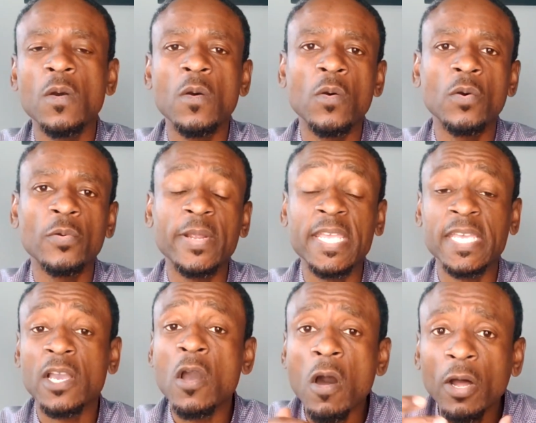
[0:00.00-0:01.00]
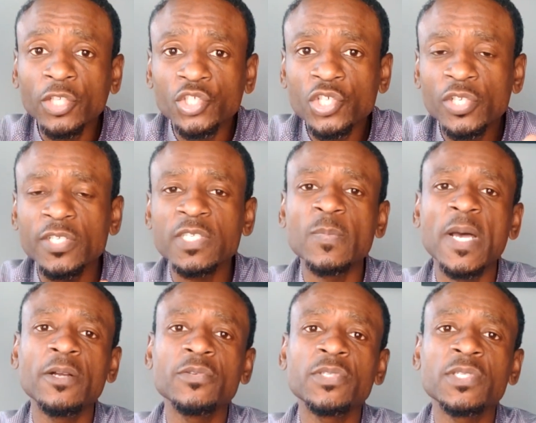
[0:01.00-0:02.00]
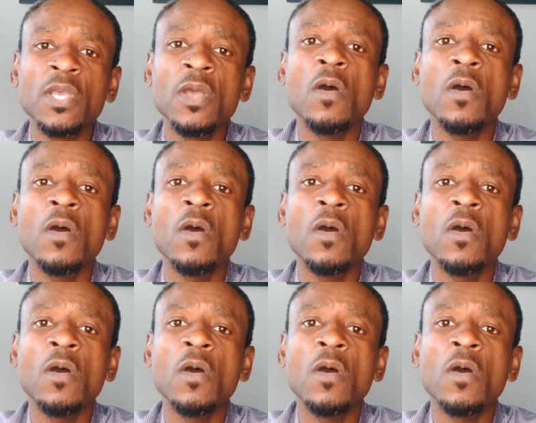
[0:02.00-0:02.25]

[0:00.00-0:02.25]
or a conjugal spouse